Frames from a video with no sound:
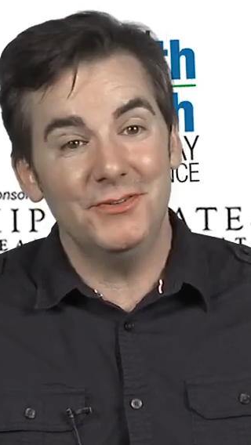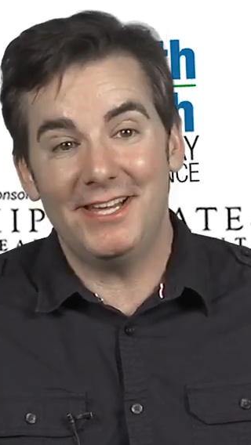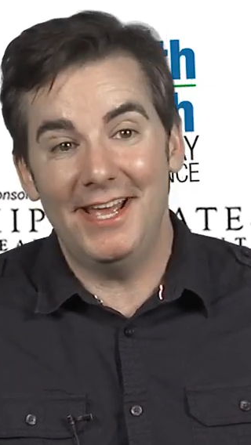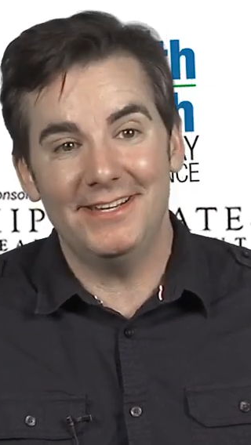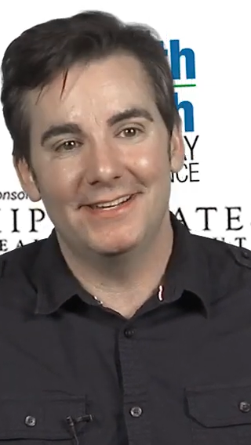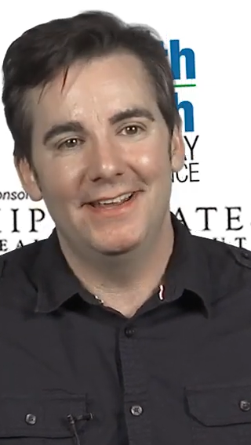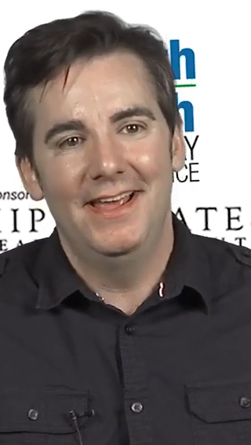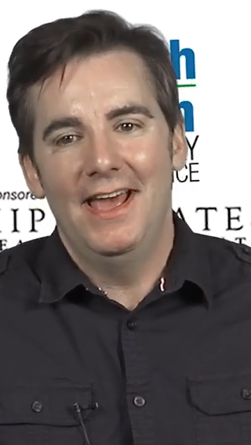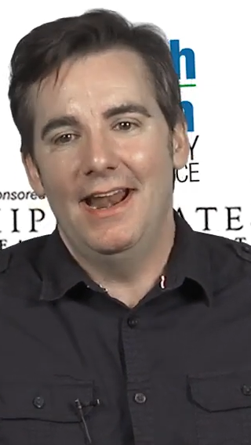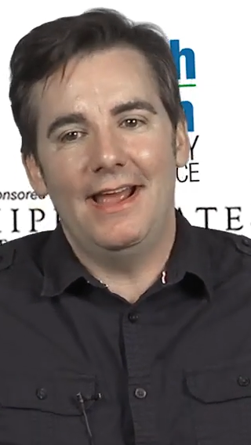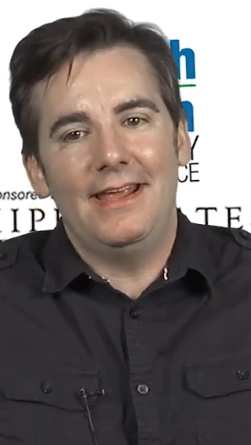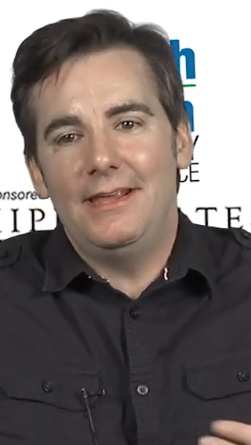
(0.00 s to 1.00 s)
She was
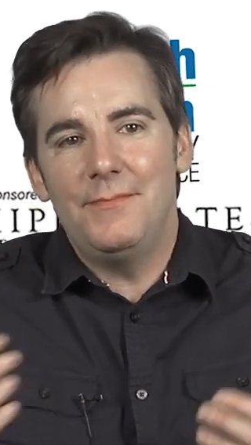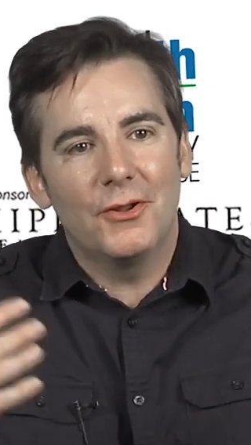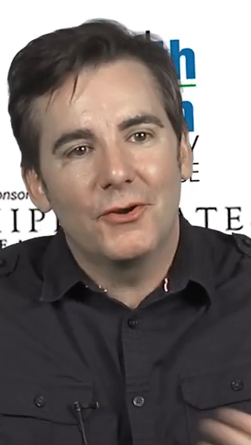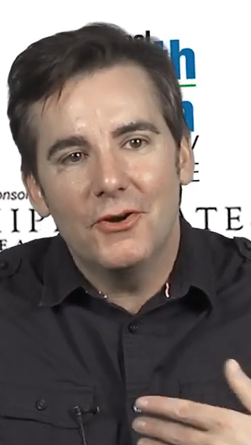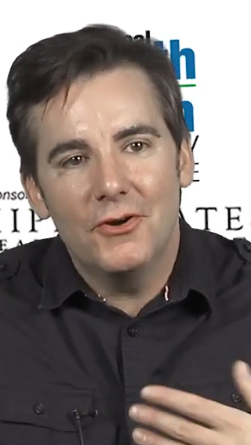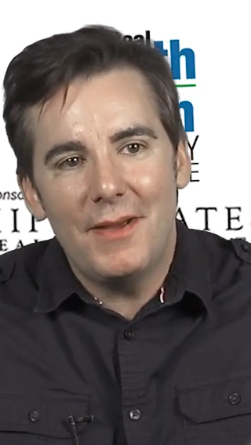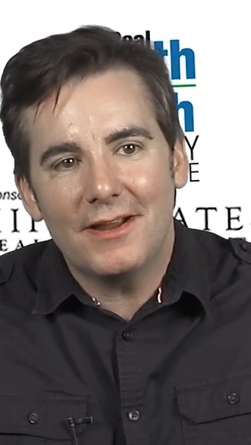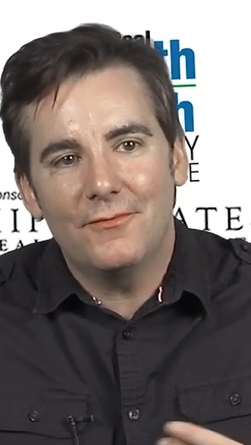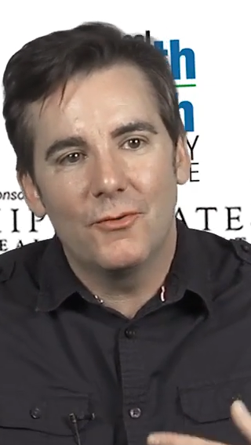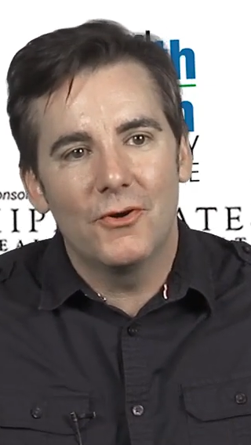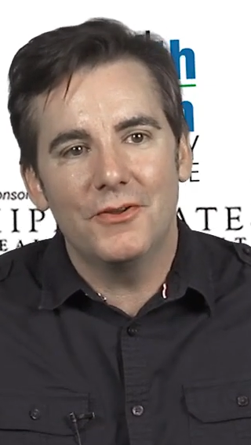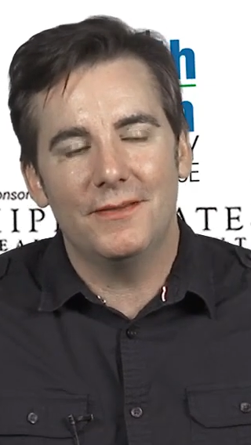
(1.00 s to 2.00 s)
candid, and I emailed her
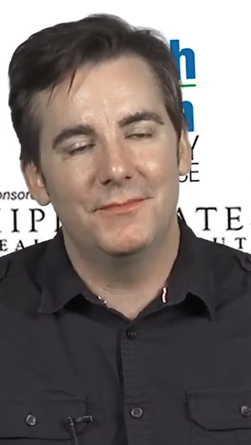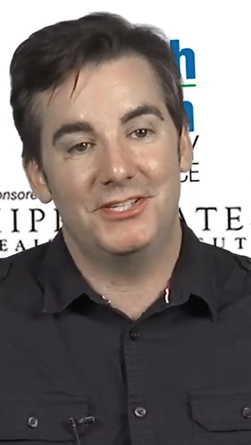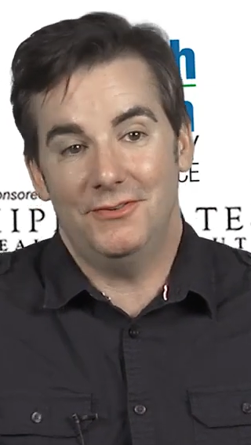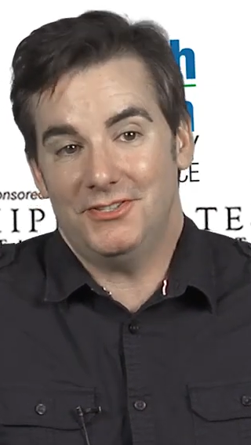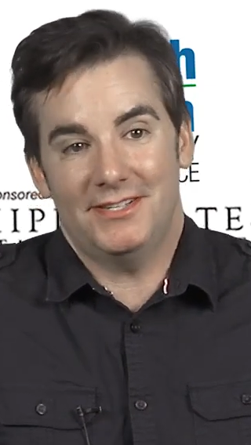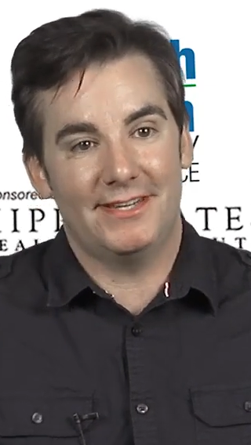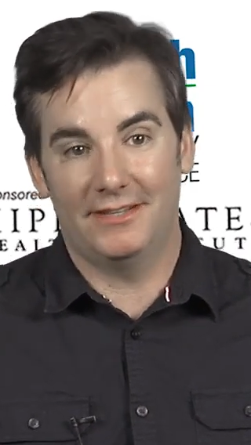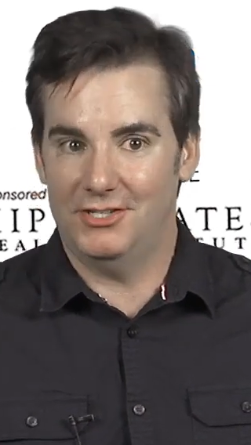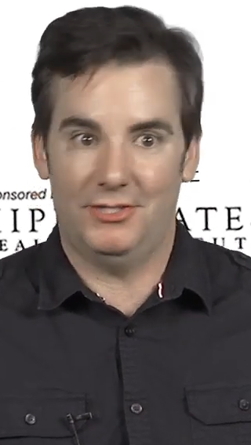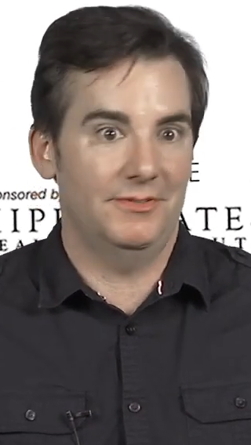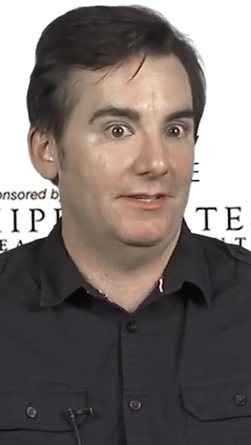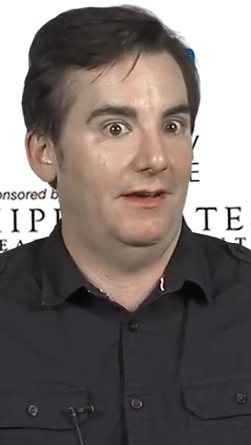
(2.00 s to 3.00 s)
back and forth. I mean,
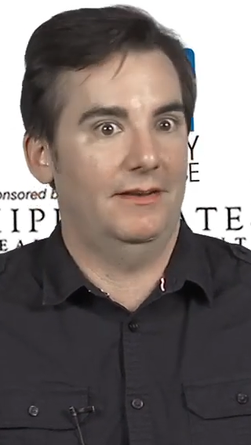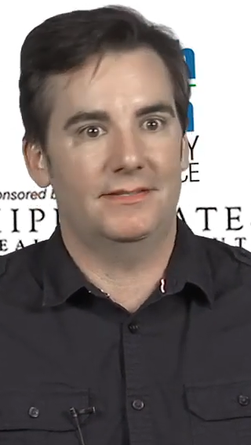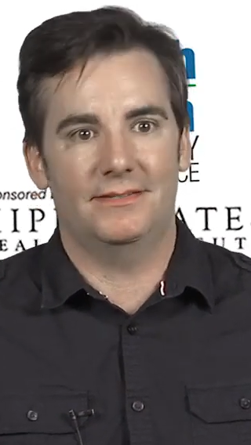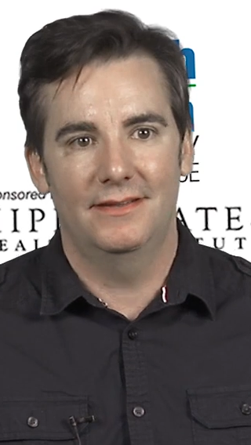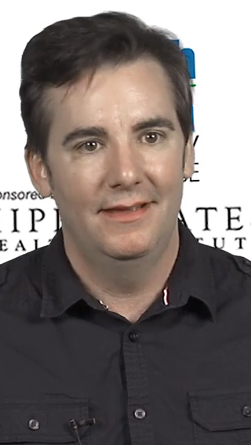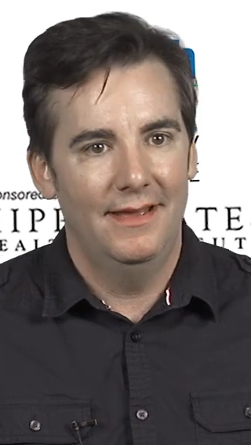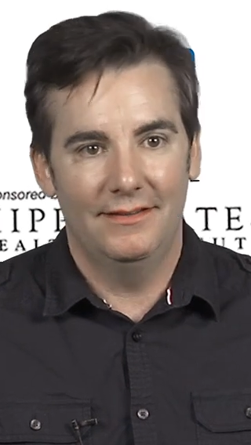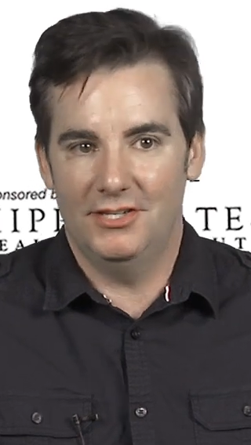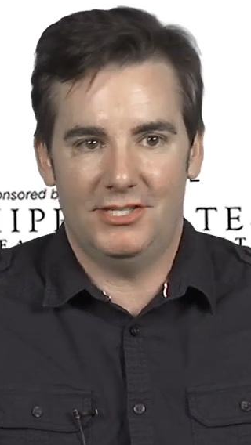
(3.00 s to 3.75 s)
at least she was honest.